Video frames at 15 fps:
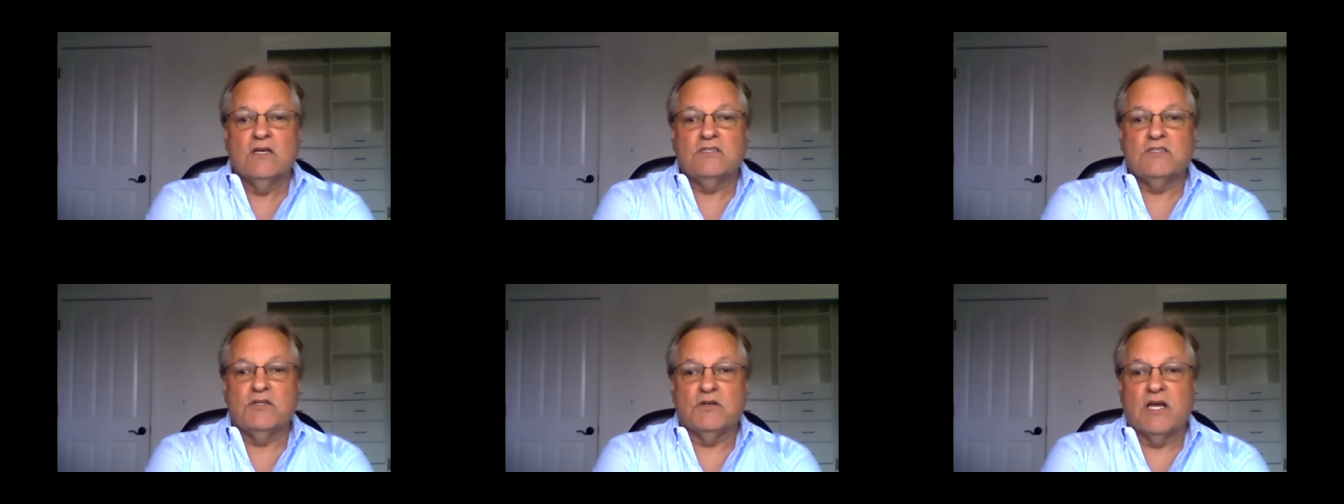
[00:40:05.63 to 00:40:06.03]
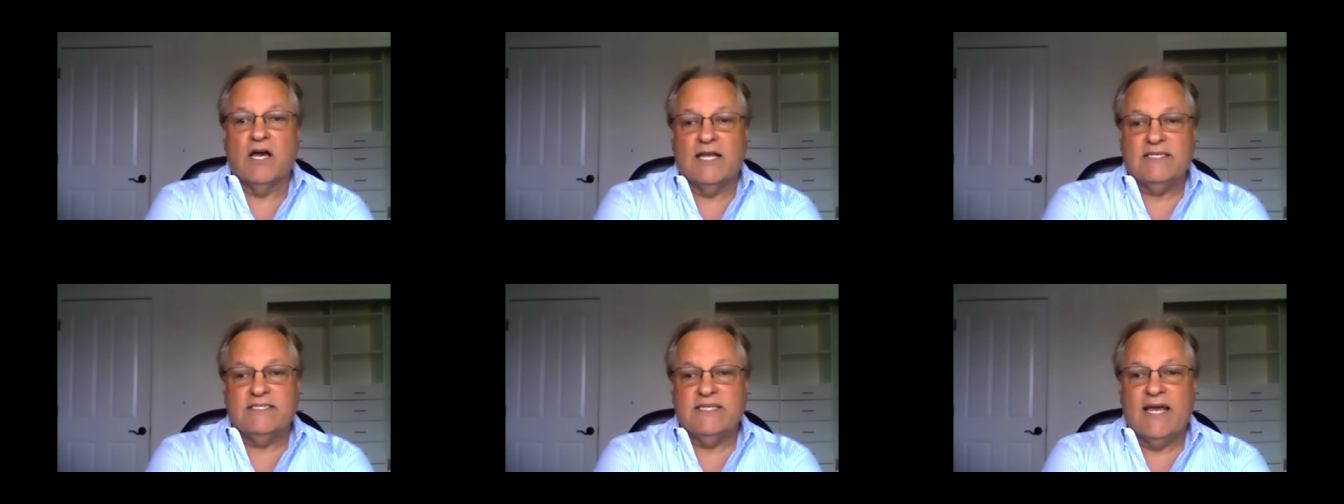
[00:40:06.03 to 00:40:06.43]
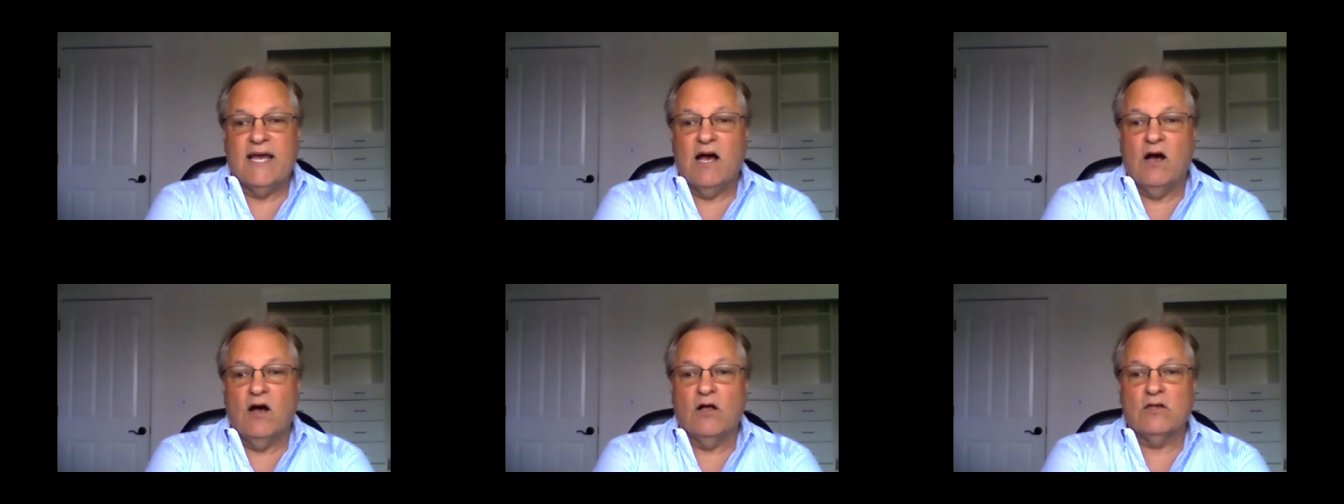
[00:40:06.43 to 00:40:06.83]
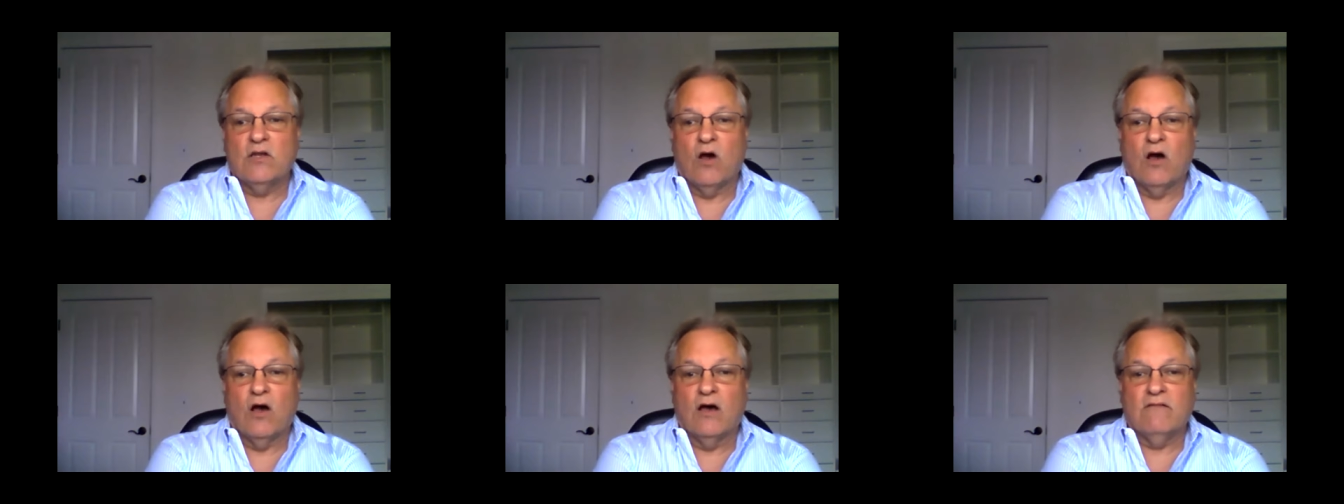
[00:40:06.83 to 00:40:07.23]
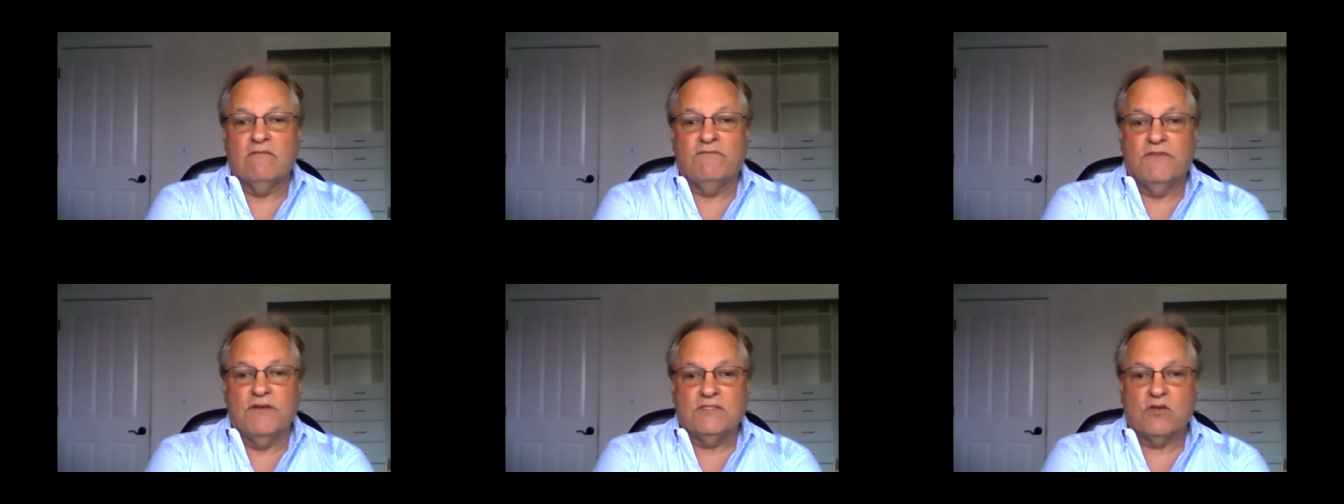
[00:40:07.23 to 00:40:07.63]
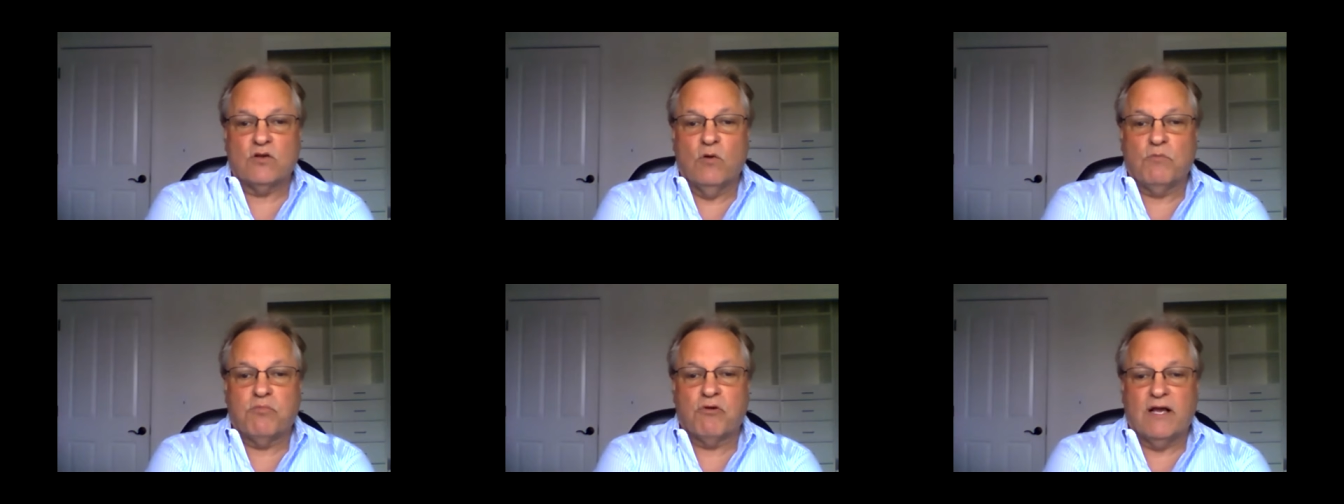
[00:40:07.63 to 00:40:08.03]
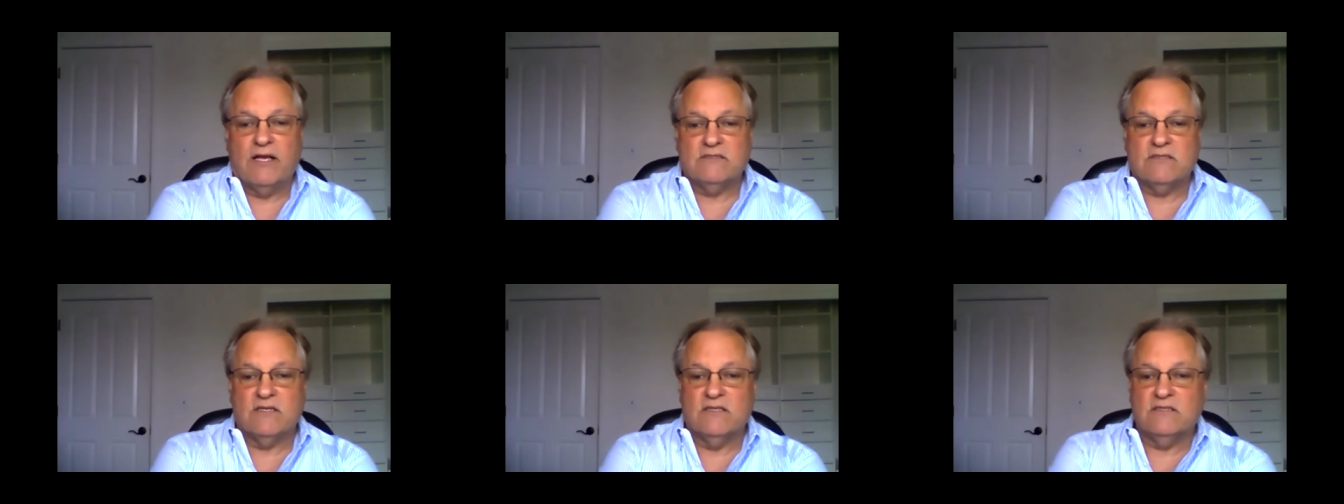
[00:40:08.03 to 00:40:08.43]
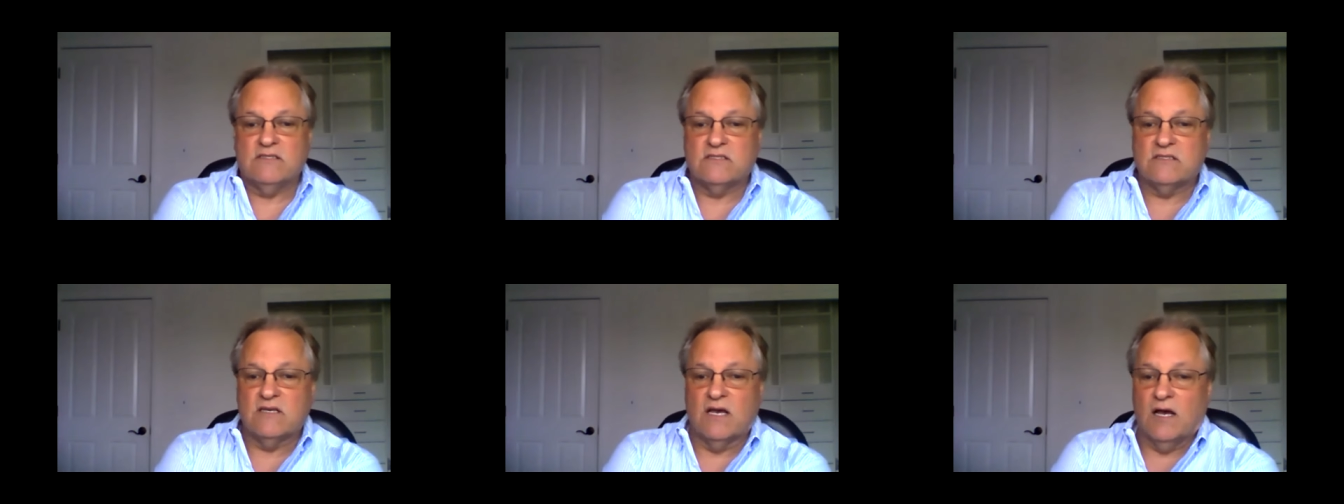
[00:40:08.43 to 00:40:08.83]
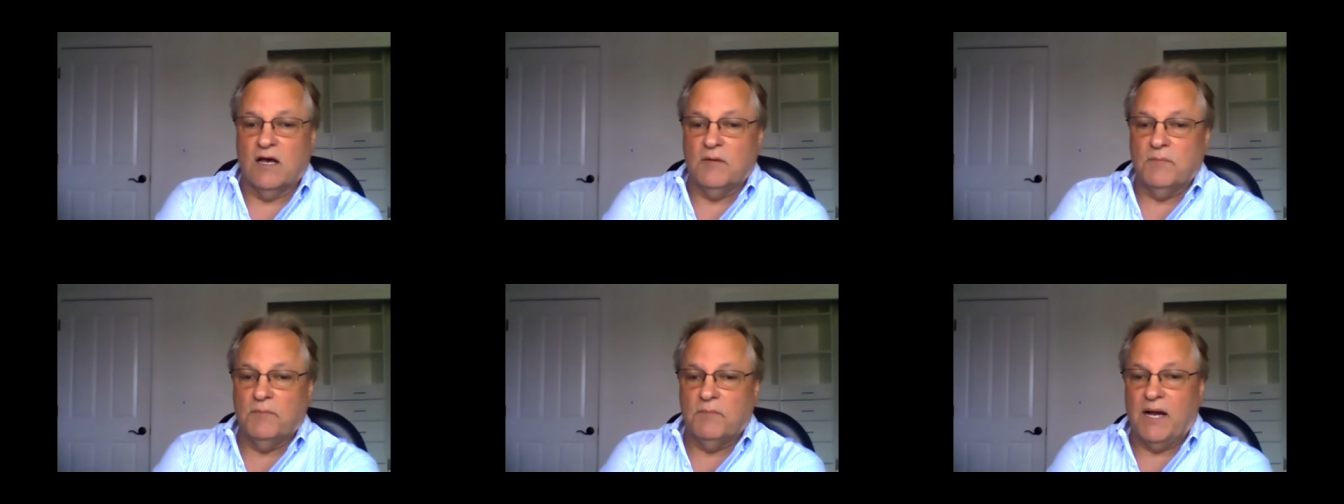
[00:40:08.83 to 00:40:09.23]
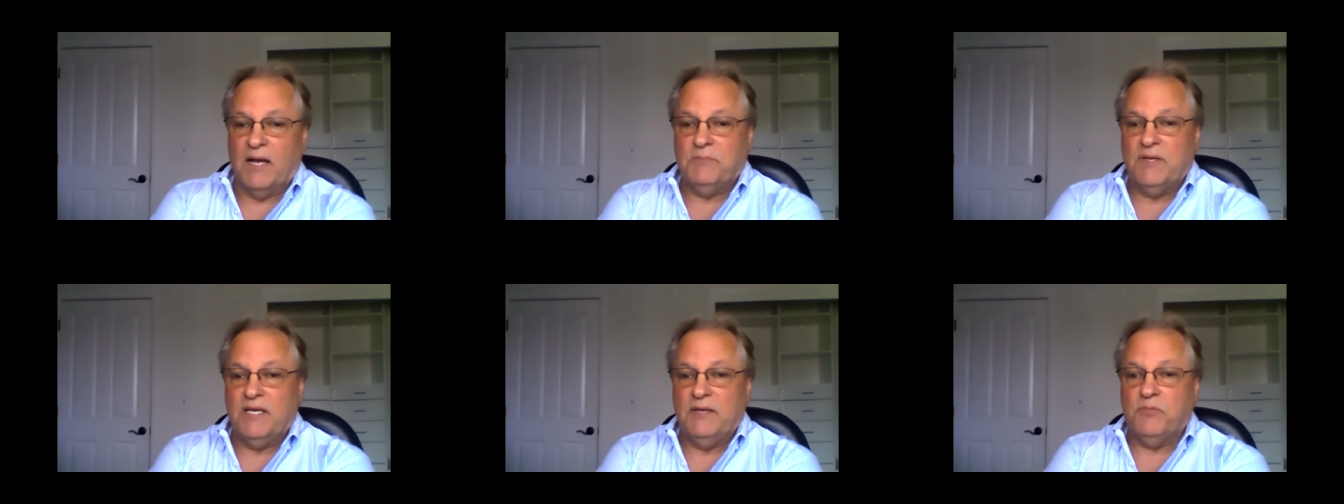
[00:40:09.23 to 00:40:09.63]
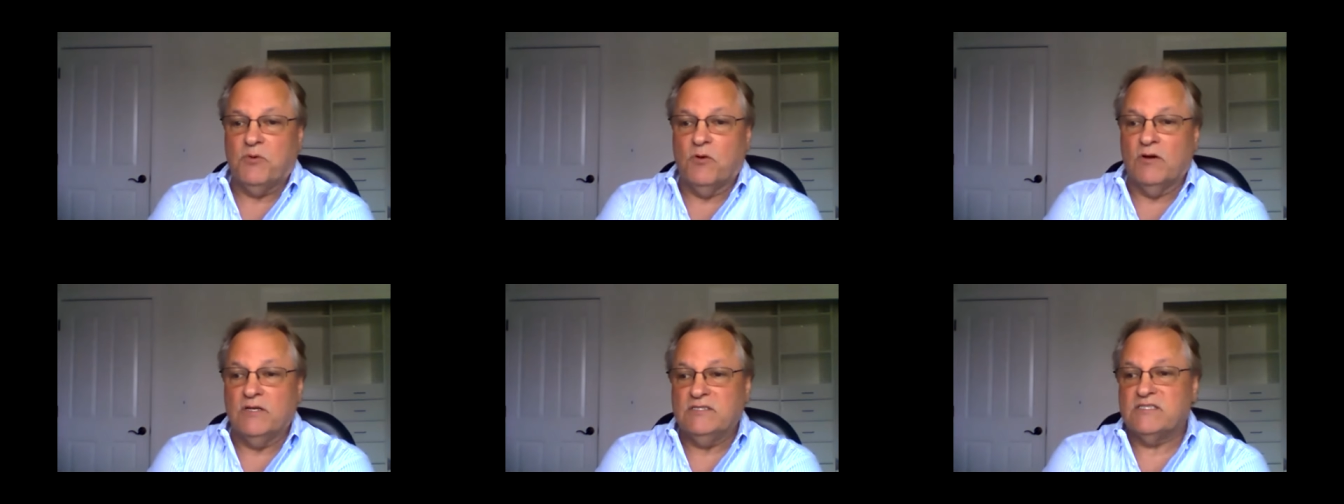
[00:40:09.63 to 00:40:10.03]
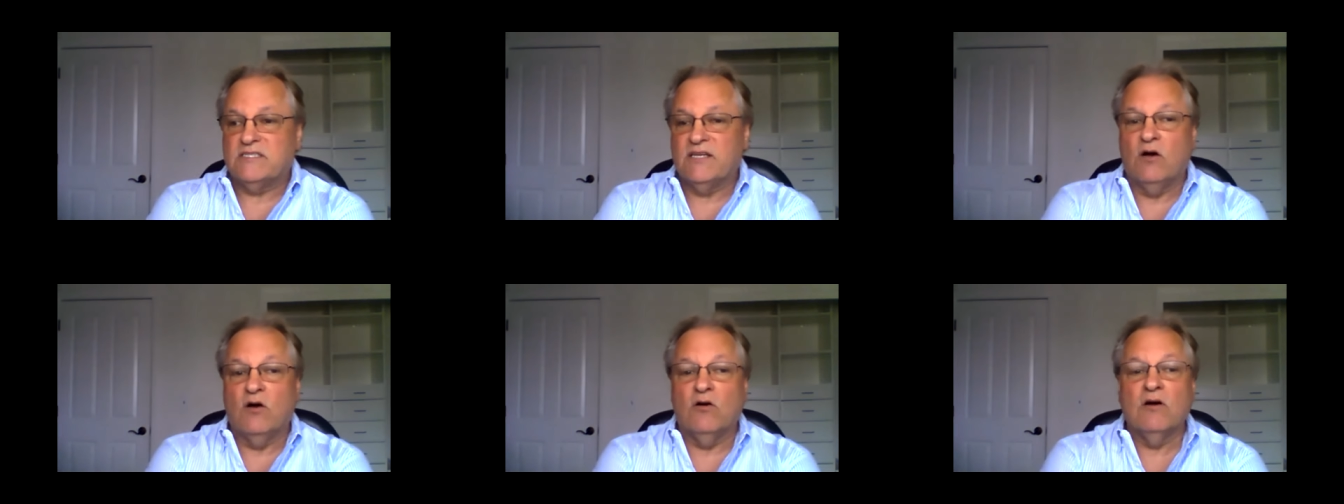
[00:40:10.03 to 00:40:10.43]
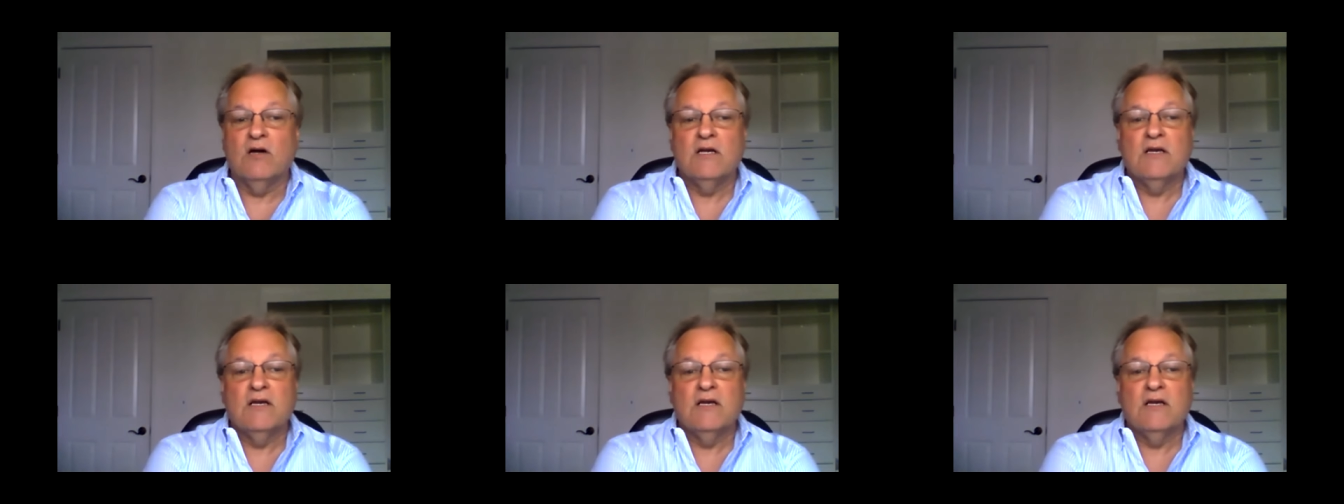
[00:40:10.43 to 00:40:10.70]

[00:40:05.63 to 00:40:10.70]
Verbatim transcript: to cut down on physical presence um, by people and still